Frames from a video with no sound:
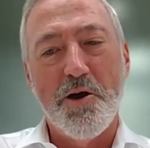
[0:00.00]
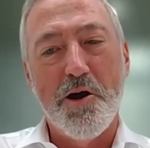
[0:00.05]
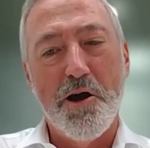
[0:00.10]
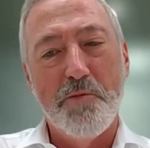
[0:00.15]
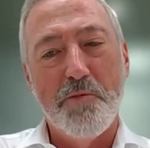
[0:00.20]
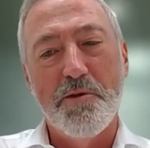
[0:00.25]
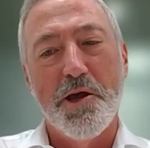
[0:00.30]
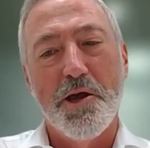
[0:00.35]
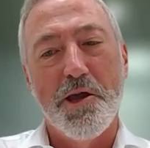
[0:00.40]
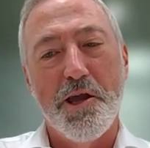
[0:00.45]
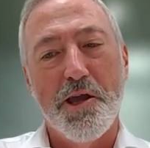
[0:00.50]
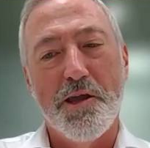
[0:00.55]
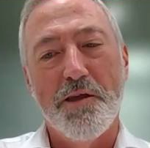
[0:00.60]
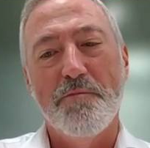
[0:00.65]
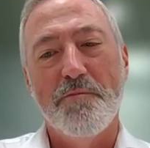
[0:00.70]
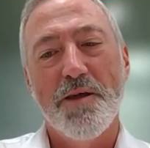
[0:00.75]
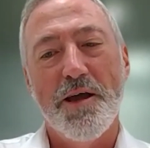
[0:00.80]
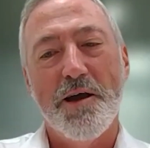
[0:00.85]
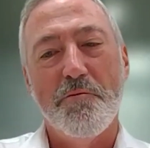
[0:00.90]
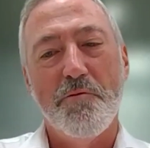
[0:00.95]

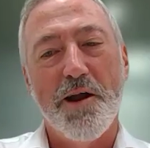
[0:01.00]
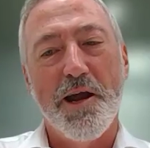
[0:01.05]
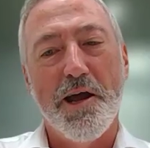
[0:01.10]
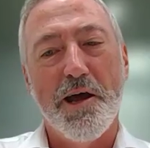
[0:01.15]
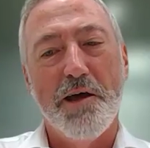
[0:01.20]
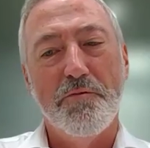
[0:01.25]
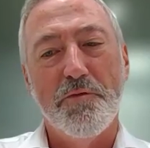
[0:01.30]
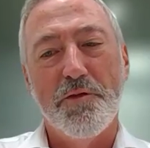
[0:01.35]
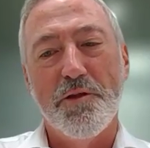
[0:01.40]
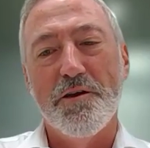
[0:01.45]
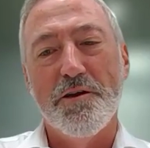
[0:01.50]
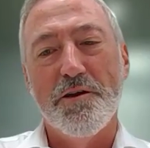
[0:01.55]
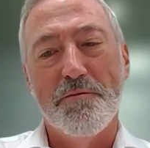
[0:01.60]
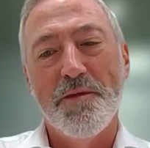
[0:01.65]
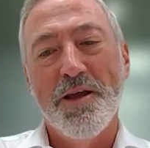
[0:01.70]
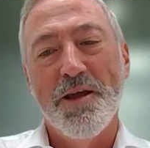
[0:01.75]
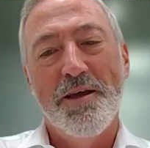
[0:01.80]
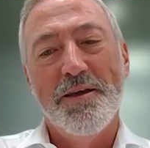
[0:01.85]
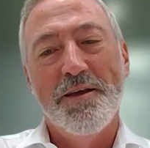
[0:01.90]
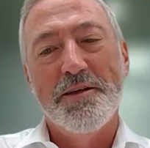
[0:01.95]
IP around
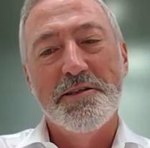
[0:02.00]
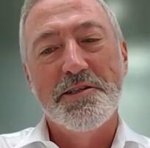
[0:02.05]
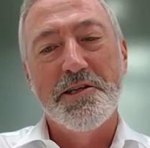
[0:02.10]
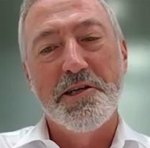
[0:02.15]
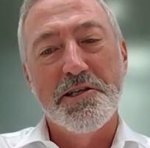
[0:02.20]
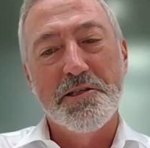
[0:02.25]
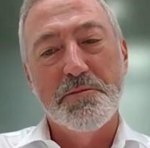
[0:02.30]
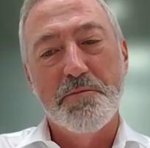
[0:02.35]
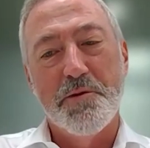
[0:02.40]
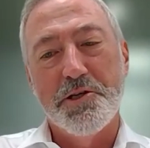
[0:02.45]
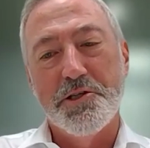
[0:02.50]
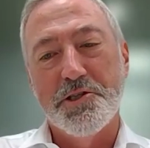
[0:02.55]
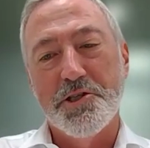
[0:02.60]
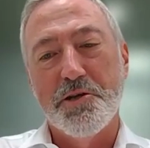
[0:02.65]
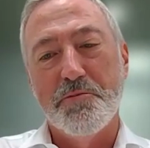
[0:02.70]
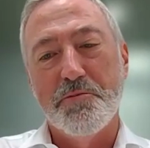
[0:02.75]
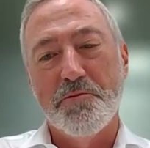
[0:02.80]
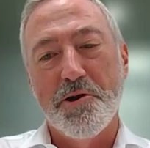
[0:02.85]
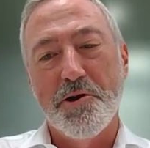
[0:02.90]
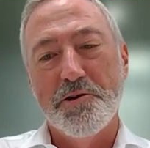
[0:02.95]
the
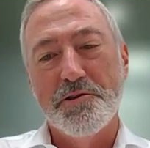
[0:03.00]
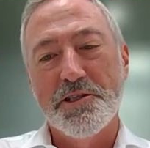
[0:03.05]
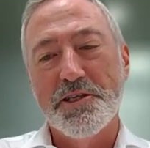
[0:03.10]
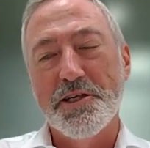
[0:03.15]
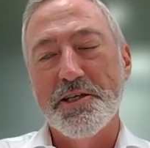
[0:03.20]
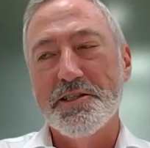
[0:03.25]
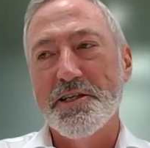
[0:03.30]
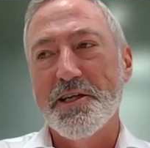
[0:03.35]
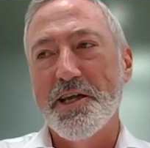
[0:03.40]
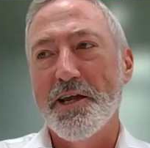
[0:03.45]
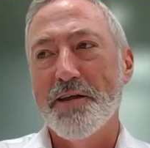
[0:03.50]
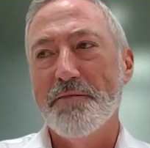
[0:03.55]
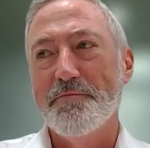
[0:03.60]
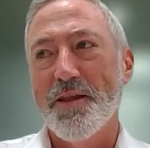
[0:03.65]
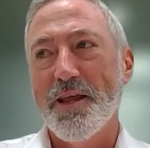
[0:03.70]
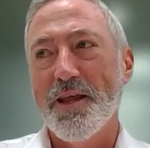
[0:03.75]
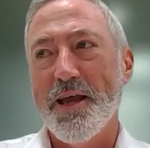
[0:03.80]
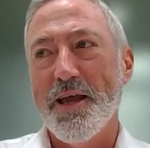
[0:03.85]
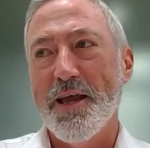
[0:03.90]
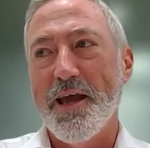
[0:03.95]
CSPG
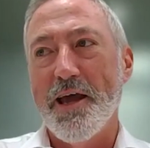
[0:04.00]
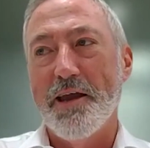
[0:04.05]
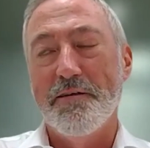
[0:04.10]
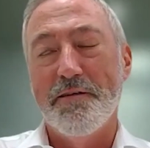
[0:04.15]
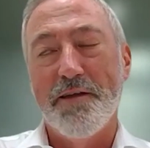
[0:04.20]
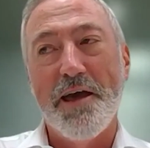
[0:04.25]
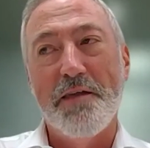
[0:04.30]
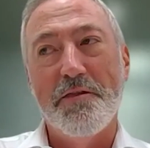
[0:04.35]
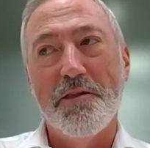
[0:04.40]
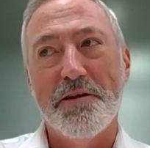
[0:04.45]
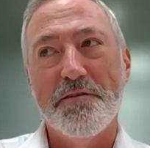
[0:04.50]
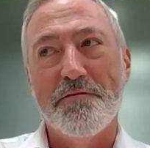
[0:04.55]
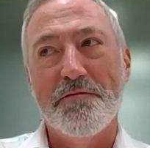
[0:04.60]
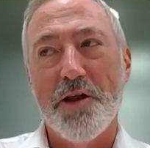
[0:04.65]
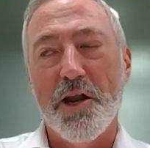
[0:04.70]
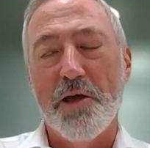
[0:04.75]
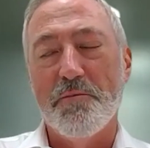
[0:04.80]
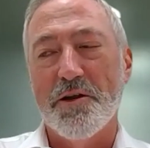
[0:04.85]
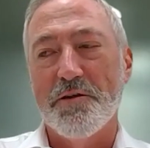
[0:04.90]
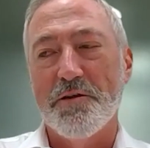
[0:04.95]
processing and the
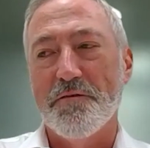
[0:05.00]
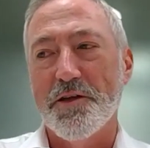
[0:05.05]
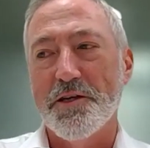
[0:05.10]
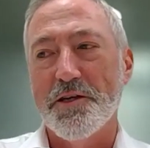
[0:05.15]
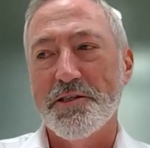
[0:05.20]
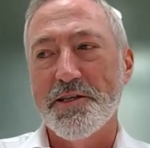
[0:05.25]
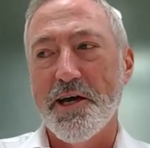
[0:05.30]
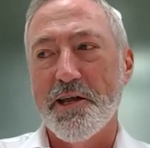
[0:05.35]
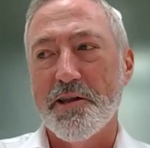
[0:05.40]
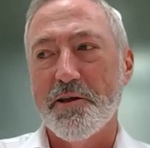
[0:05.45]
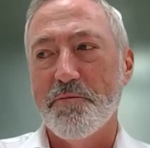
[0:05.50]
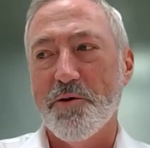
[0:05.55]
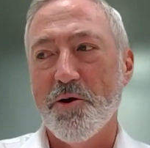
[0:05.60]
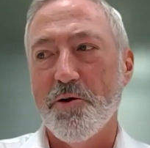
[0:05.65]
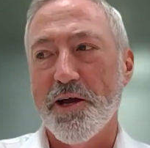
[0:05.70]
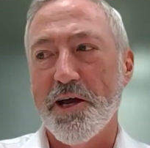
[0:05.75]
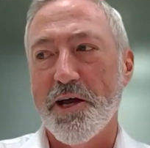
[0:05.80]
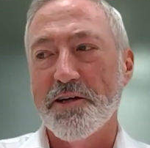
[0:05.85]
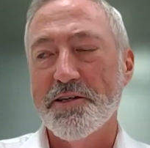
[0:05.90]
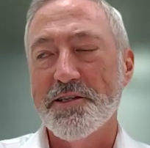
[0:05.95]
development of these other
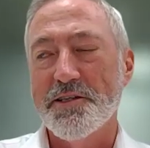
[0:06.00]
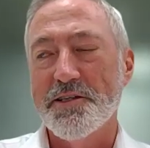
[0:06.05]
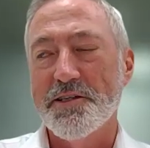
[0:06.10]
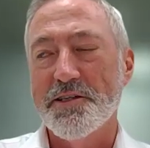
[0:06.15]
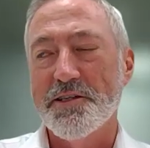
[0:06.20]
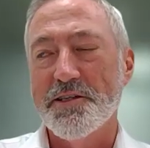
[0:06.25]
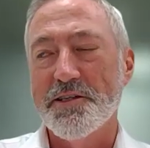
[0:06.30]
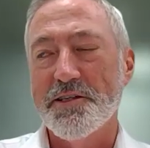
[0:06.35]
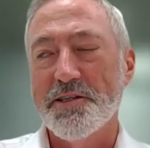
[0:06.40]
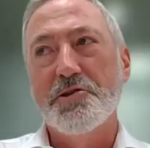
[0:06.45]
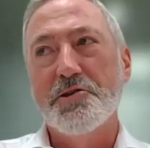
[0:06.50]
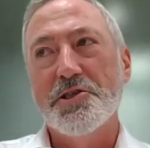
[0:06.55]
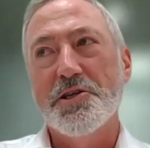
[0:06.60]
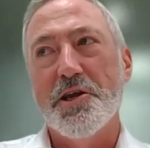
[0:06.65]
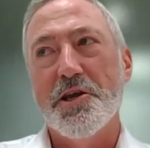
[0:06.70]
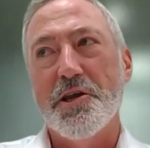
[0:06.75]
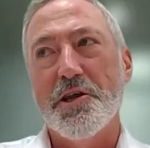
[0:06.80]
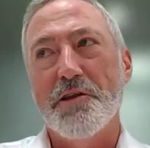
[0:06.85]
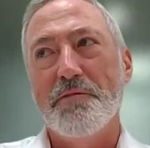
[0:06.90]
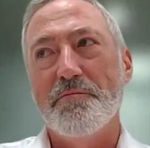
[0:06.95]
products. So
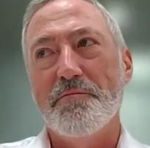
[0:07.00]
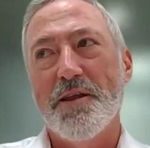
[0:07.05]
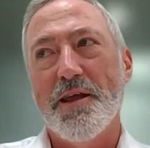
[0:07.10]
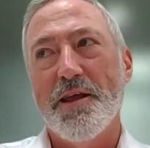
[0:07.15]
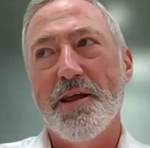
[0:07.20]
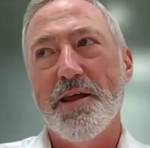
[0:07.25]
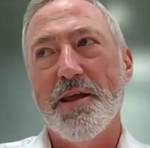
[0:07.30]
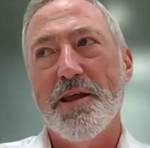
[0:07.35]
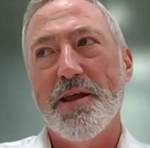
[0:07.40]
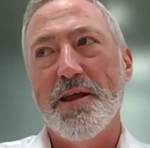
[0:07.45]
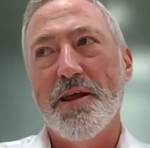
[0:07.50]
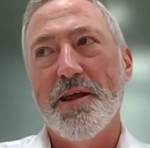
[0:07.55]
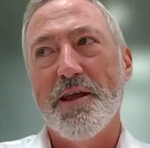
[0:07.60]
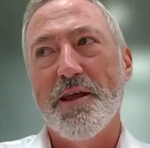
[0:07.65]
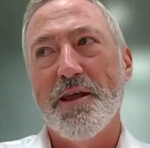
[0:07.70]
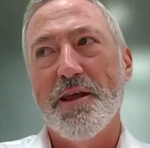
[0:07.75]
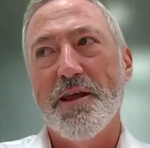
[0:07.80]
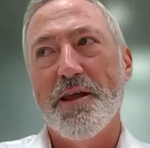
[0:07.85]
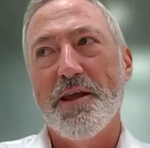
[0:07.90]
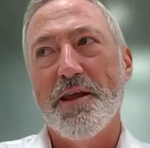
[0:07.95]
So the flow
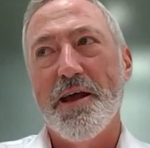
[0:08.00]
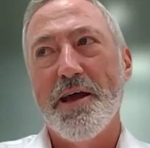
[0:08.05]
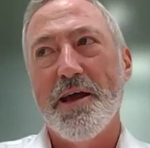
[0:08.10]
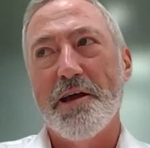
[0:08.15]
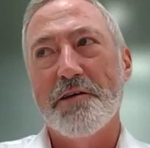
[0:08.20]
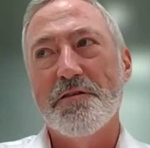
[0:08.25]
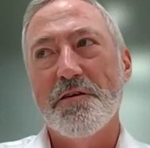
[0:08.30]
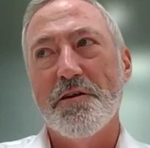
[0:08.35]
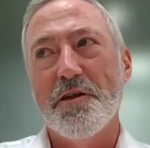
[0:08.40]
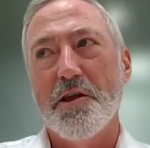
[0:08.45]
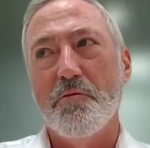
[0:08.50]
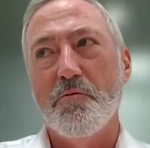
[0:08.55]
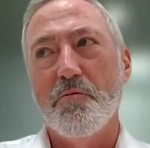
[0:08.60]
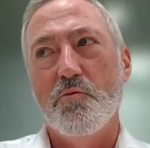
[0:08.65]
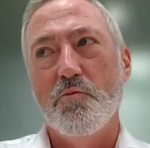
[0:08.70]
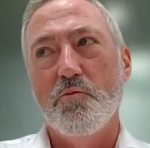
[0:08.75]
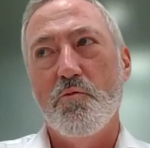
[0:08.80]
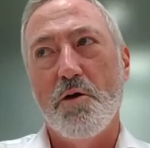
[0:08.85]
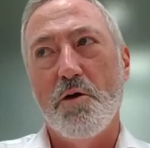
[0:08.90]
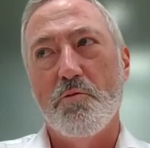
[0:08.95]
sheet,
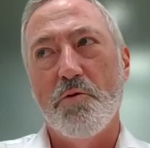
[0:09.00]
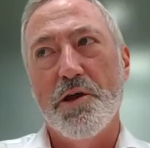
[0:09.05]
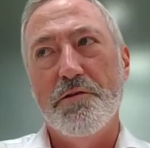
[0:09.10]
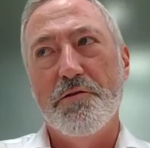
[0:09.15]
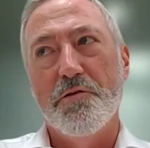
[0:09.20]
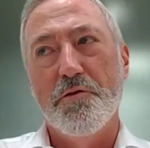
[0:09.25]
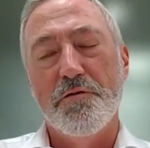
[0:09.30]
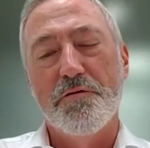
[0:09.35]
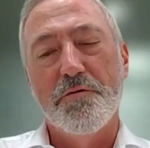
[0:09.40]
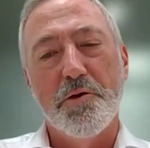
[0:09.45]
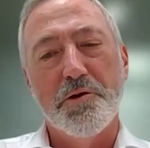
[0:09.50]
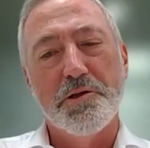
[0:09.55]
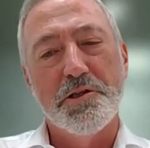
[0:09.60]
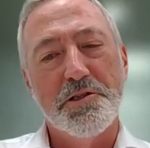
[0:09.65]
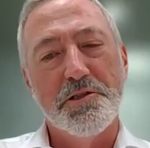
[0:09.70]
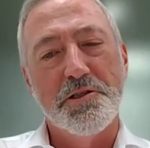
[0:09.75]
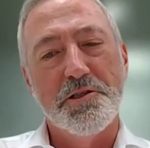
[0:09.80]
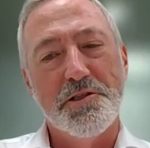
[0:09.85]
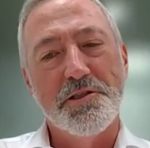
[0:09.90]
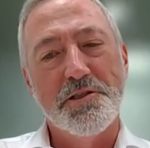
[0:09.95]
actually, what we do
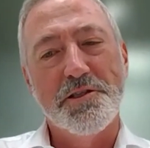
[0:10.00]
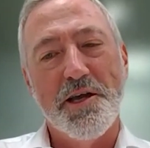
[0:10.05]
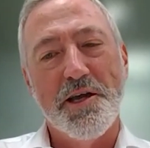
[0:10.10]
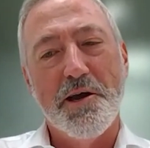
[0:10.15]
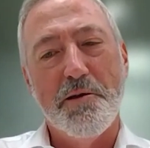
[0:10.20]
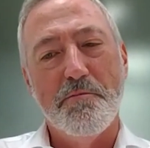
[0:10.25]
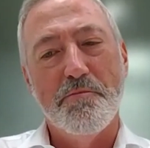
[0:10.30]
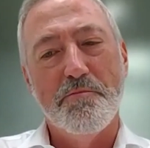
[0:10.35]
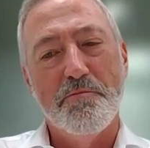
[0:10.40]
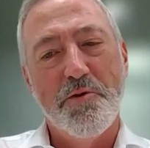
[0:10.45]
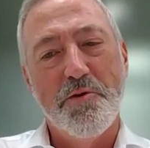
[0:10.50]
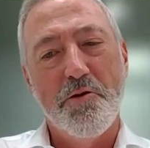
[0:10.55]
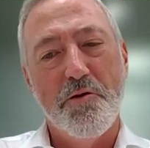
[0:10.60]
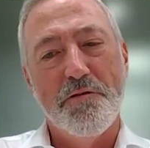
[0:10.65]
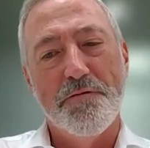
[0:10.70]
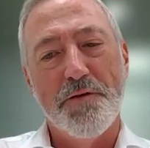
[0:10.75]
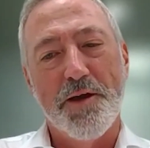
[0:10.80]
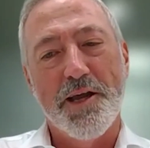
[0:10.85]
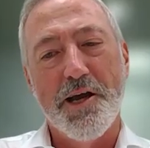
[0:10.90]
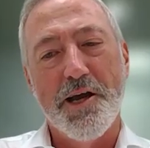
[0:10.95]
first is
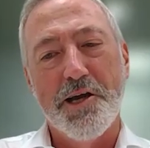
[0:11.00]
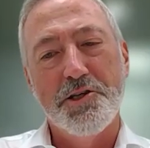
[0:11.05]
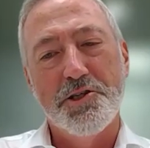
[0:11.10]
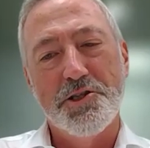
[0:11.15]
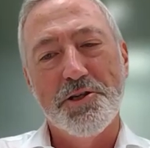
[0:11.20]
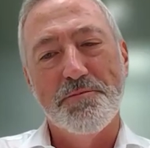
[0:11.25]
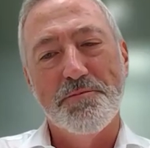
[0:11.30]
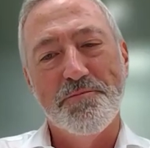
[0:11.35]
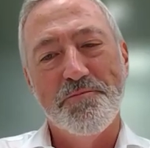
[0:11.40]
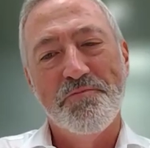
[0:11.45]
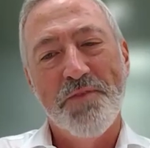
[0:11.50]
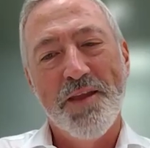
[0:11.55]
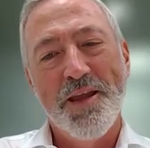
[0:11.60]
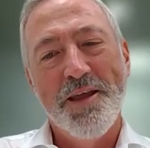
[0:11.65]
purification.